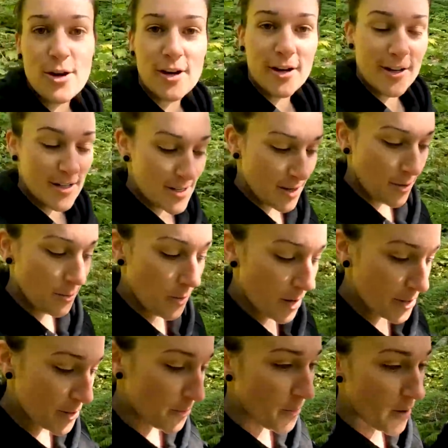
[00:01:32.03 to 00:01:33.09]
our
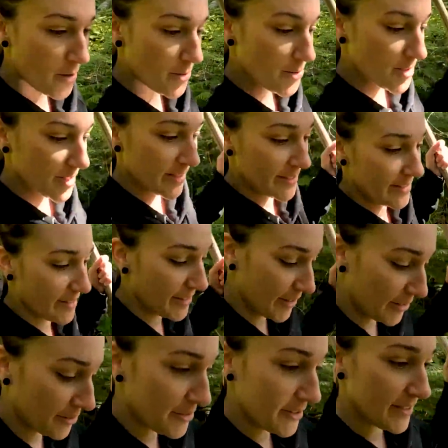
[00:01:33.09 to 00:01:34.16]
water woes
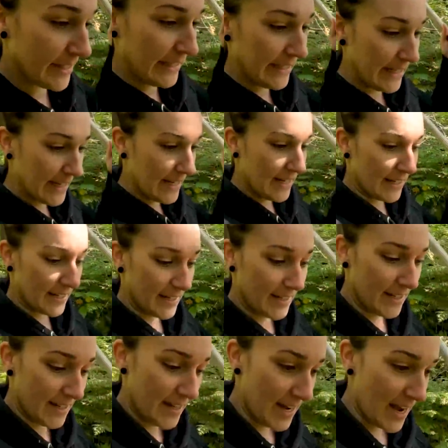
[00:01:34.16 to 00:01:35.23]
continue.
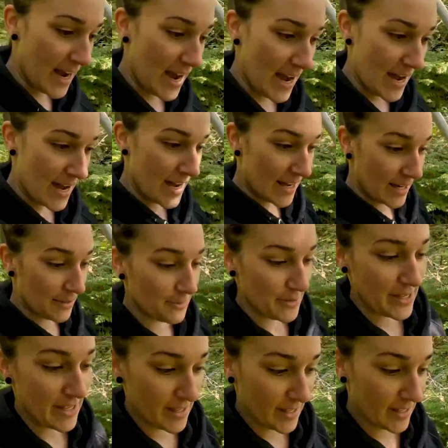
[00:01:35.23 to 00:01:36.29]

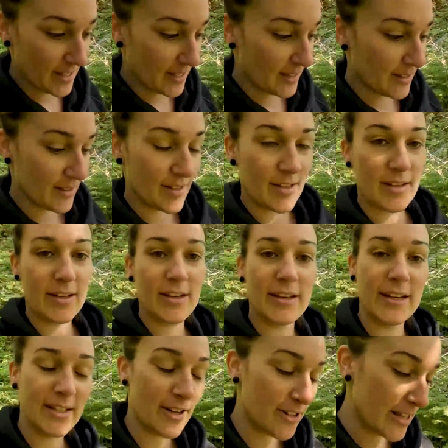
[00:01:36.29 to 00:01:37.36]
In
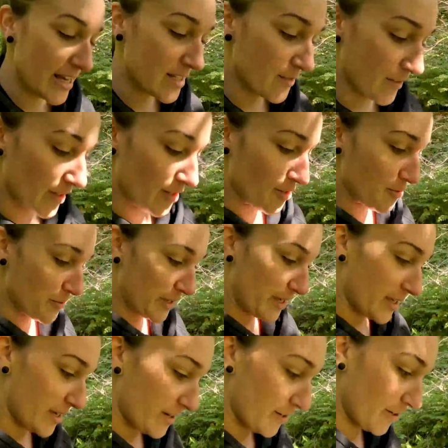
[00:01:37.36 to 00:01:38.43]
our last video,
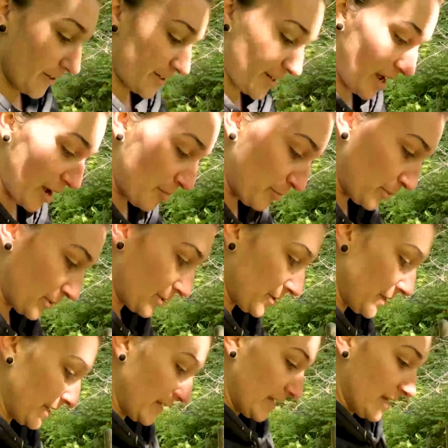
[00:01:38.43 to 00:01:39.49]
we hooked up
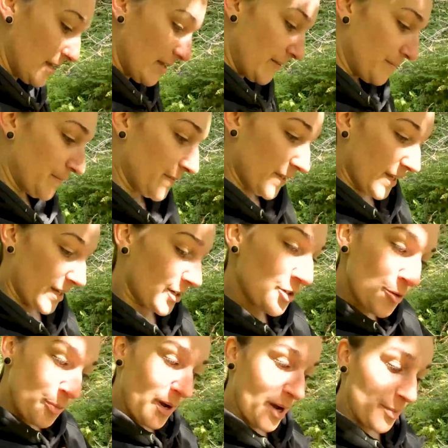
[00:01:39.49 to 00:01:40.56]
a
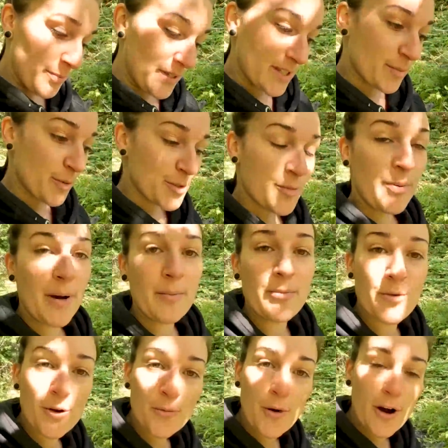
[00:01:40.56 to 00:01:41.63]
new pump that's supposed to pump
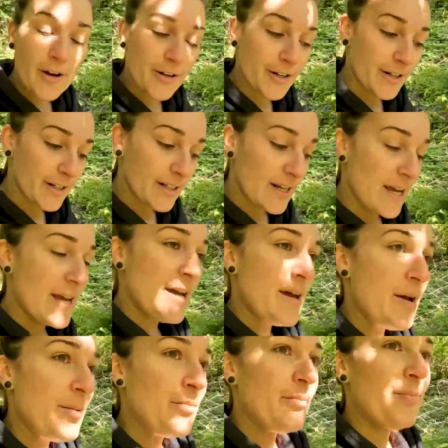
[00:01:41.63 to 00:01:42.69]
more water,
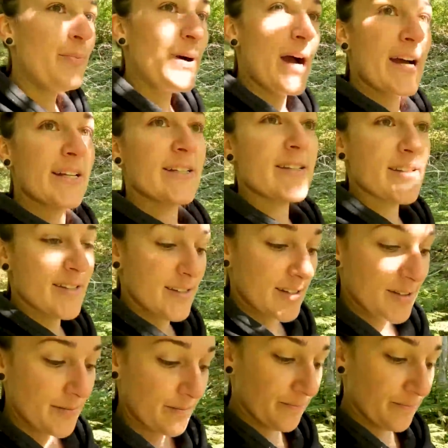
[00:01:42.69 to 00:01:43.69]
but